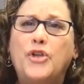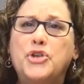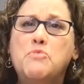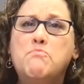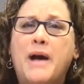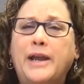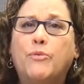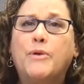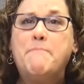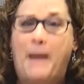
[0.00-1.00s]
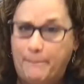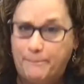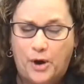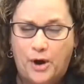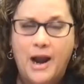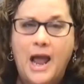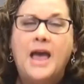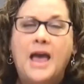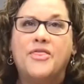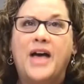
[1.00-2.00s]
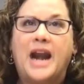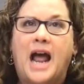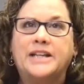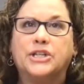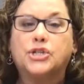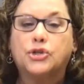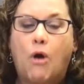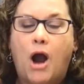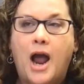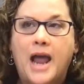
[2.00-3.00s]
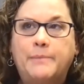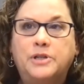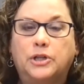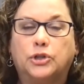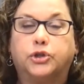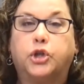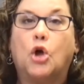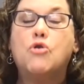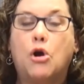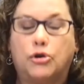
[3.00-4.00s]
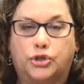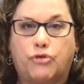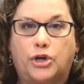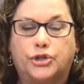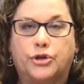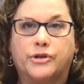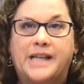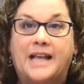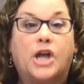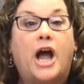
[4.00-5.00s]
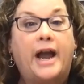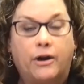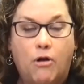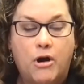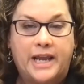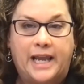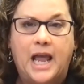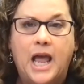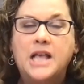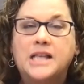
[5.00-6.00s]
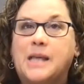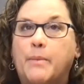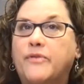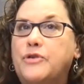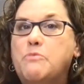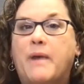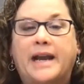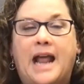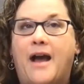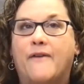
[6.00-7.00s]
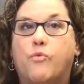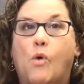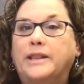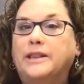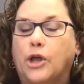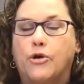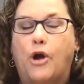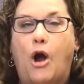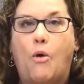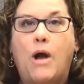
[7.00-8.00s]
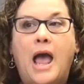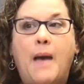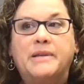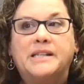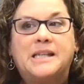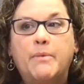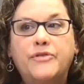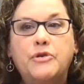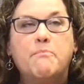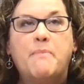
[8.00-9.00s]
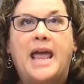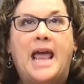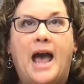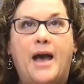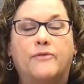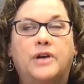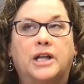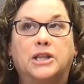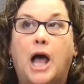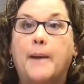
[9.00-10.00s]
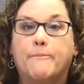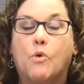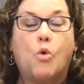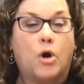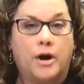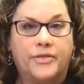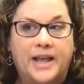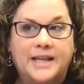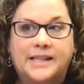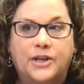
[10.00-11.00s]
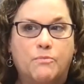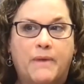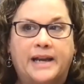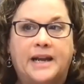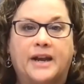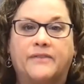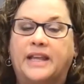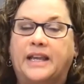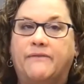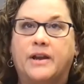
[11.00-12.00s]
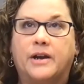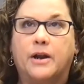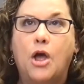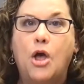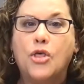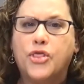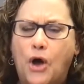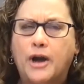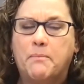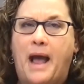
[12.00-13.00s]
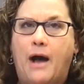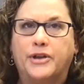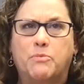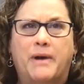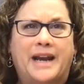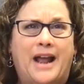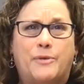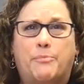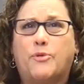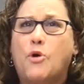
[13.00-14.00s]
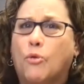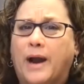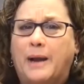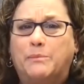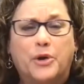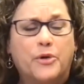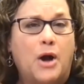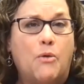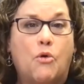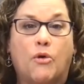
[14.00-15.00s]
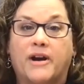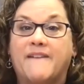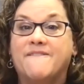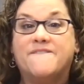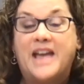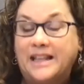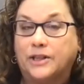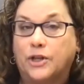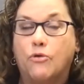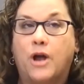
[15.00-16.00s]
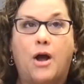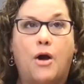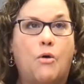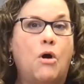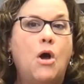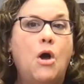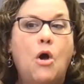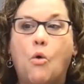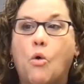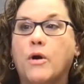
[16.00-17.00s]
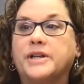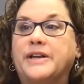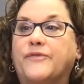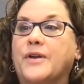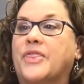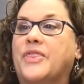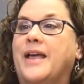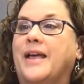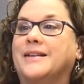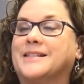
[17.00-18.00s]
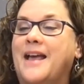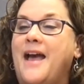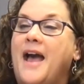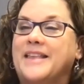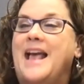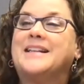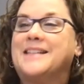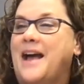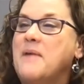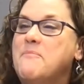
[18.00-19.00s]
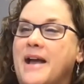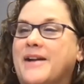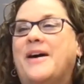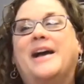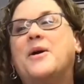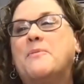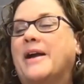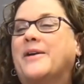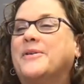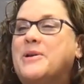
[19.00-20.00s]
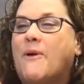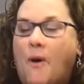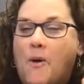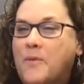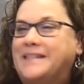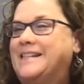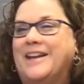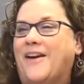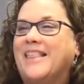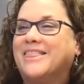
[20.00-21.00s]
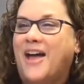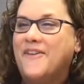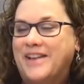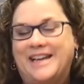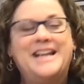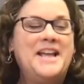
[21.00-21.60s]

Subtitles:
You might remember that I described logo structures as a hierarchy. Some of you might have one logo, but some of you may have a lot more things that you might not have even thought about. You might have a program logo or an event logo or different things. Yes. Hi, Michael. I know, Michael, you're always here. I love it.